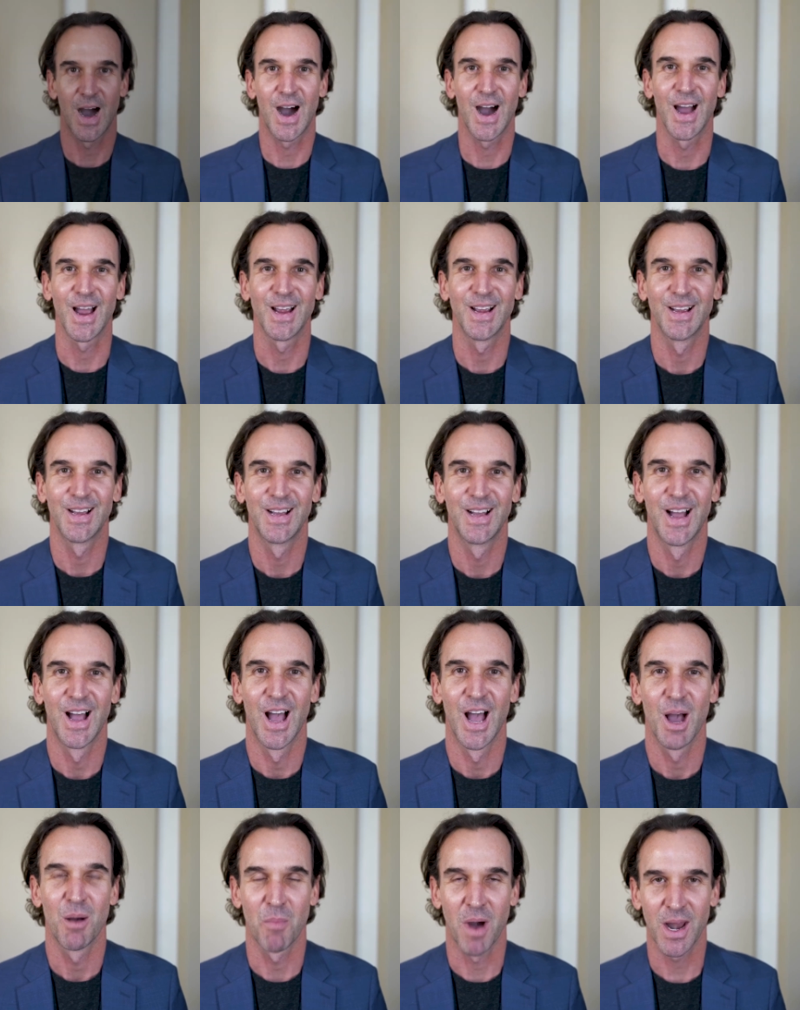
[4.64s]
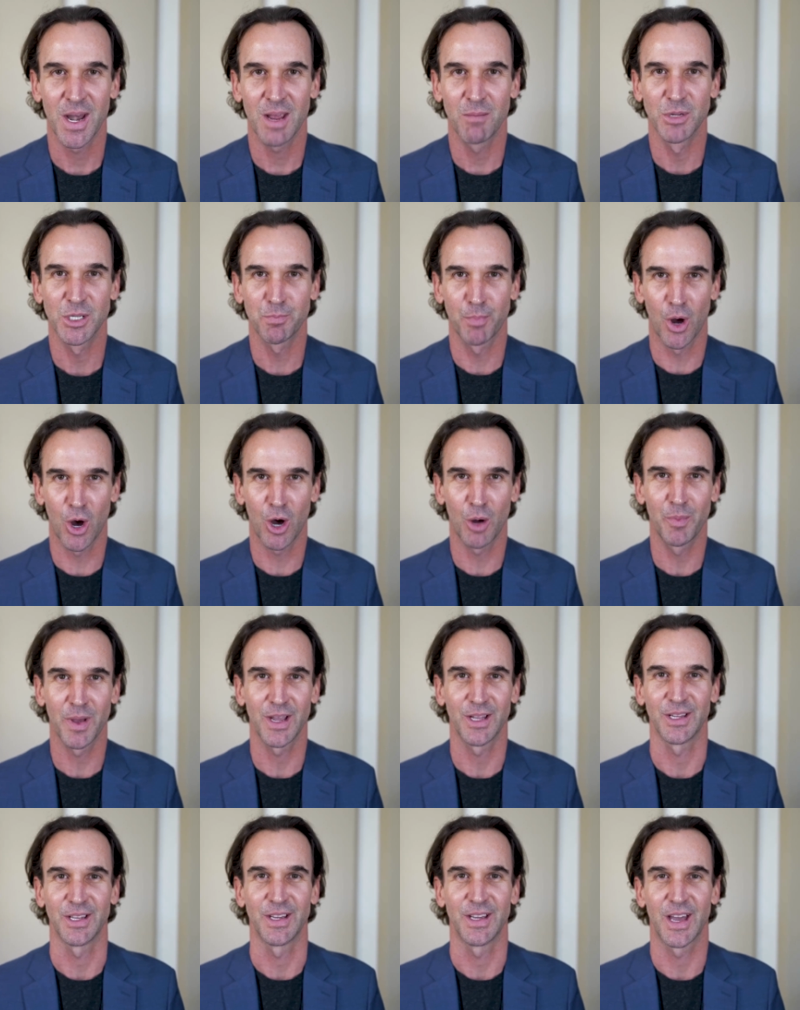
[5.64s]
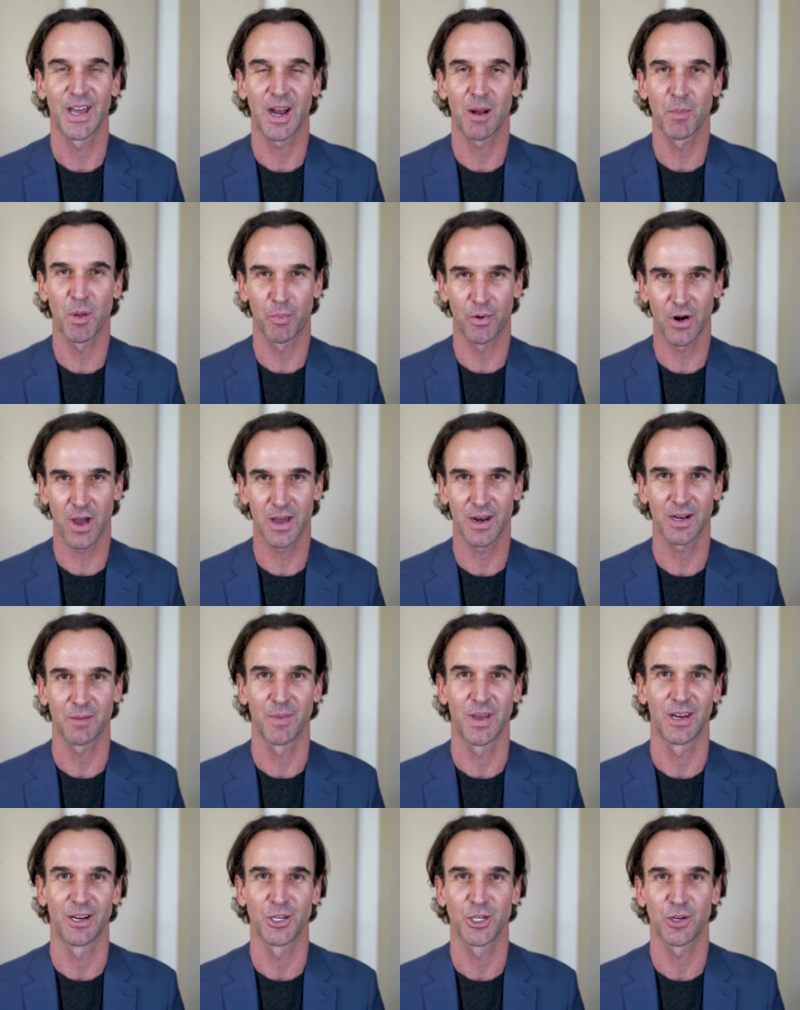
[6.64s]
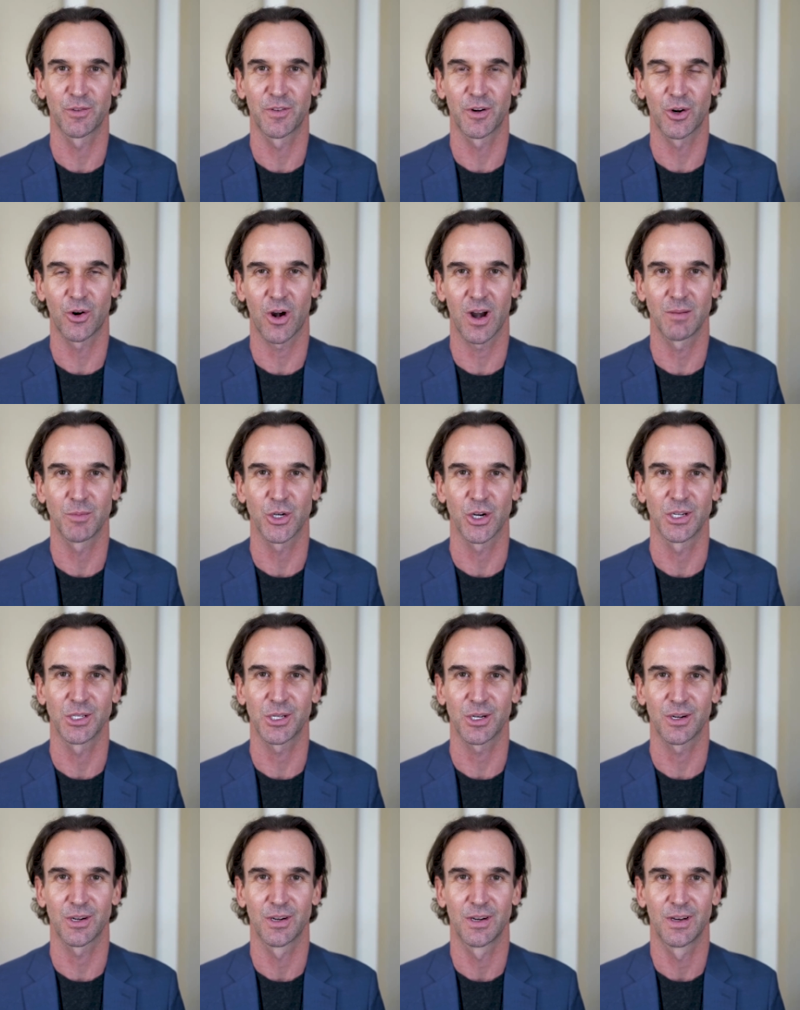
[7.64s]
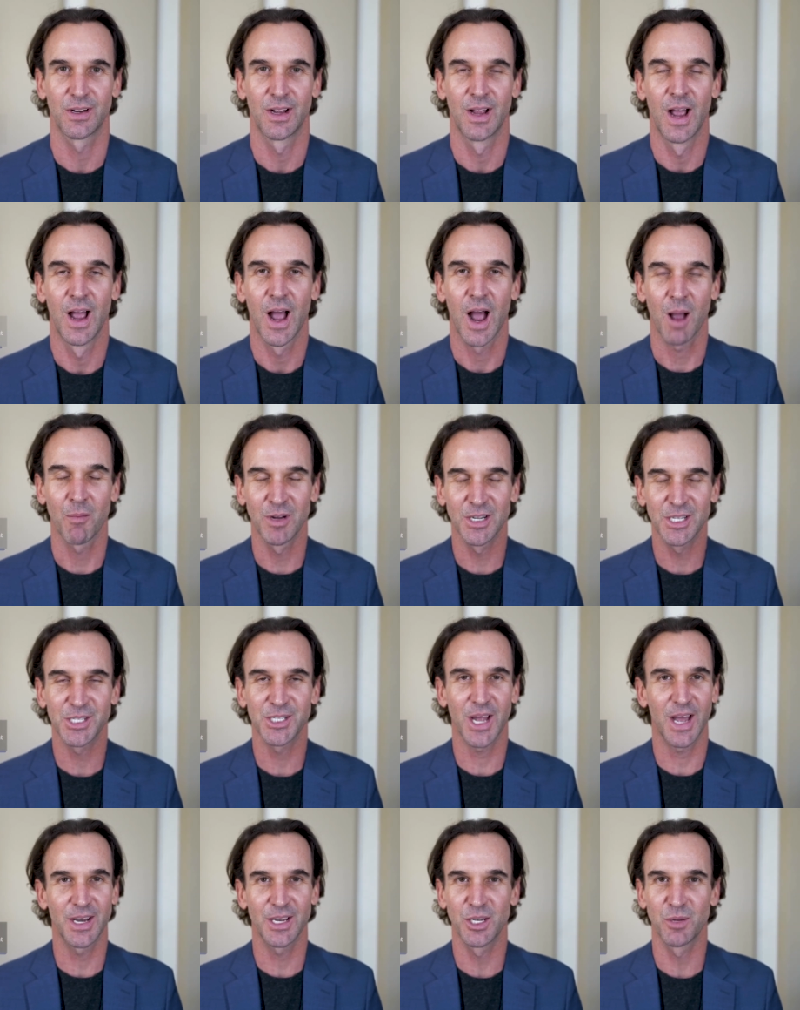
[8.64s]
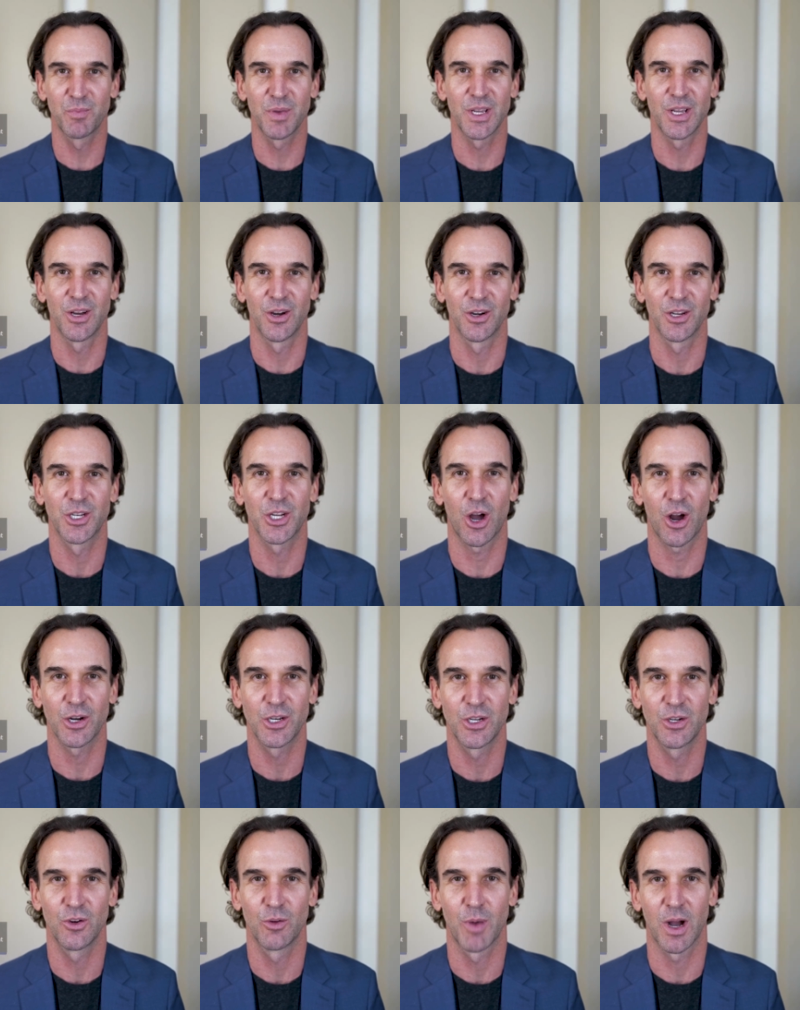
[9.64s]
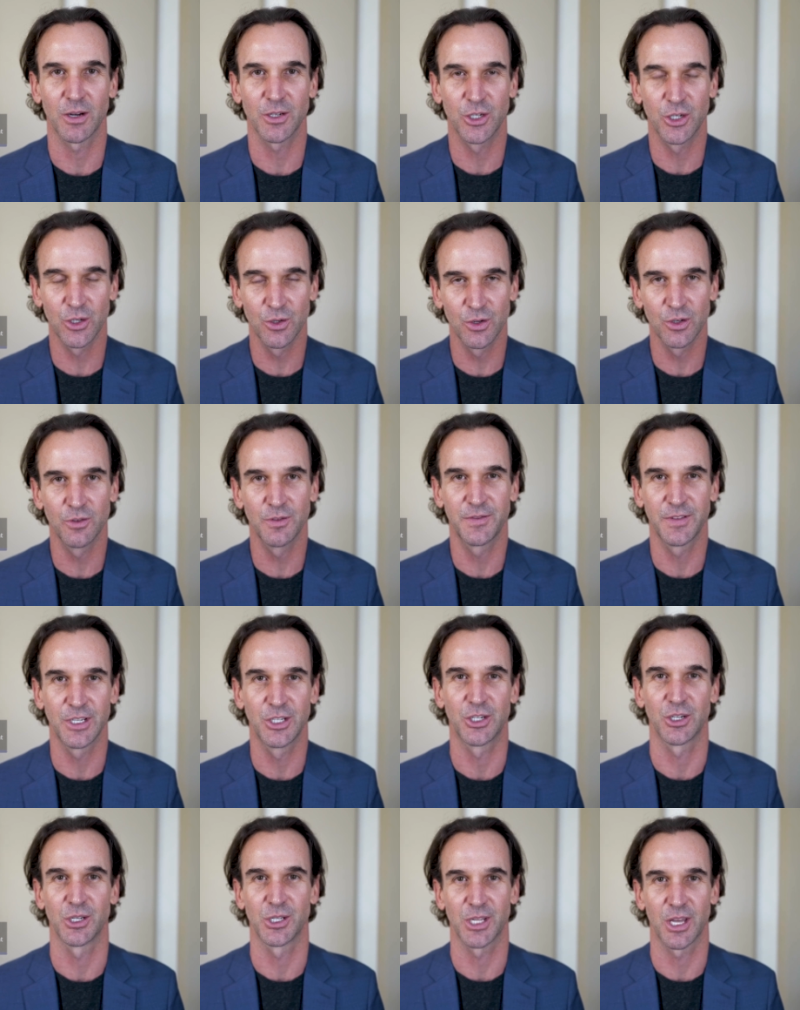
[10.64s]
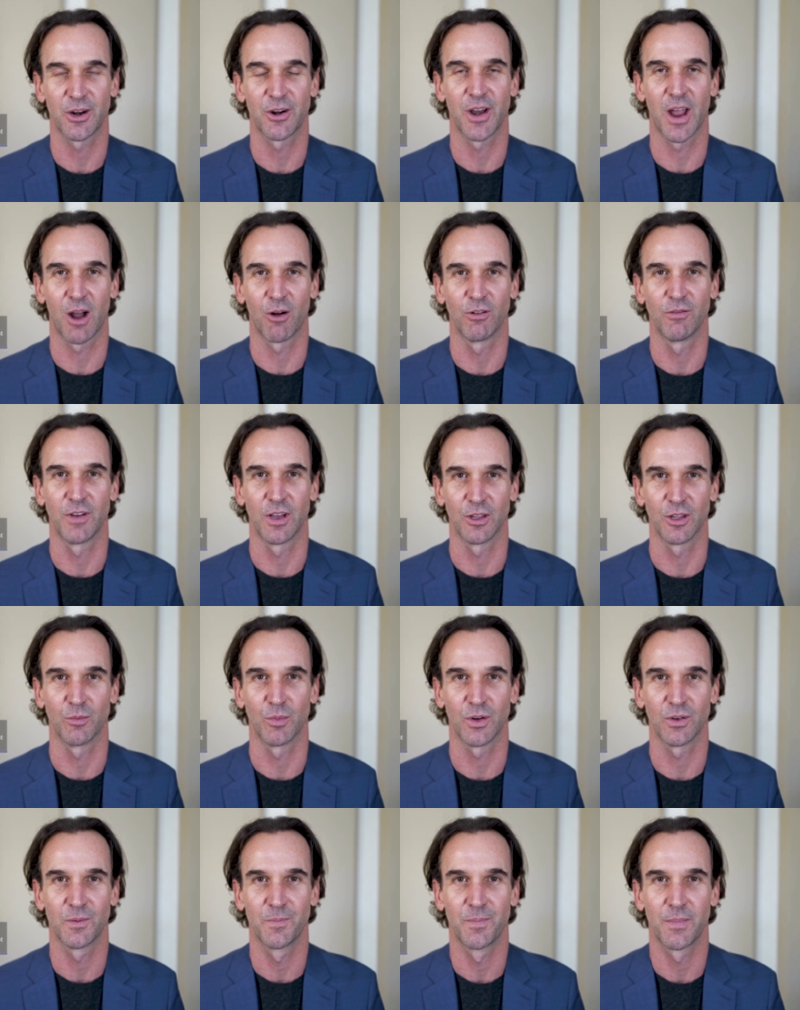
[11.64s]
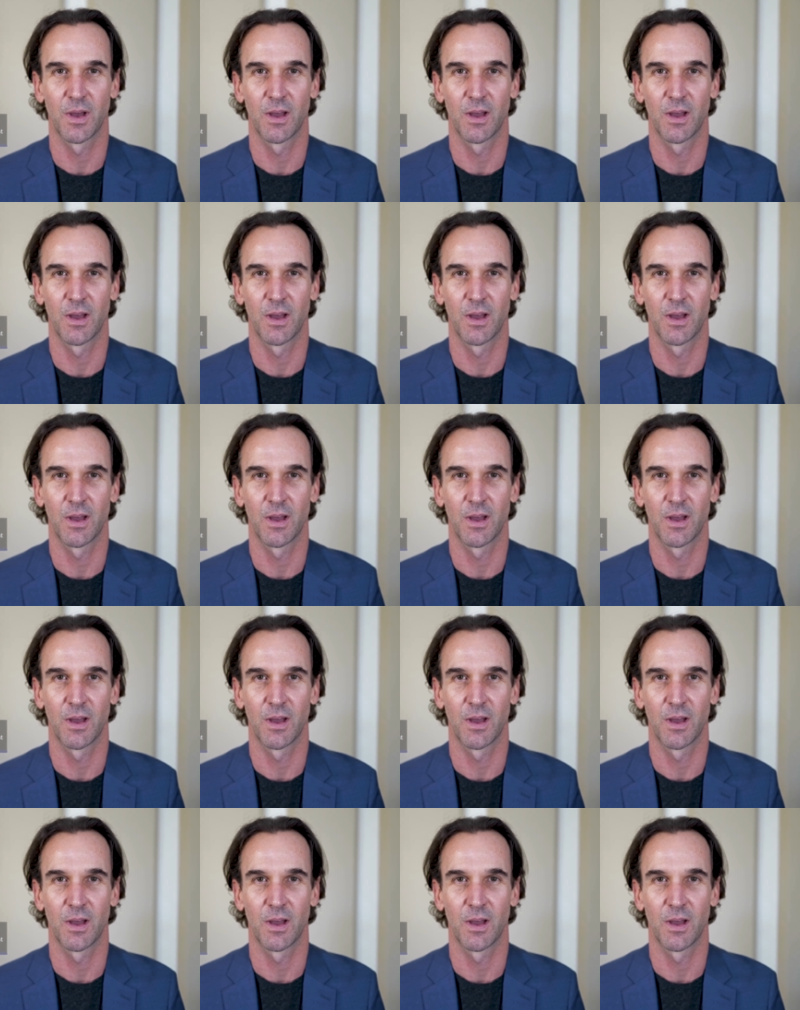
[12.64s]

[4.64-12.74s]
Hi, my name is Paul Bailey, and I'm the product manager for CrimeTracer. I'm excited to be here to talk to you about two new features that are now available.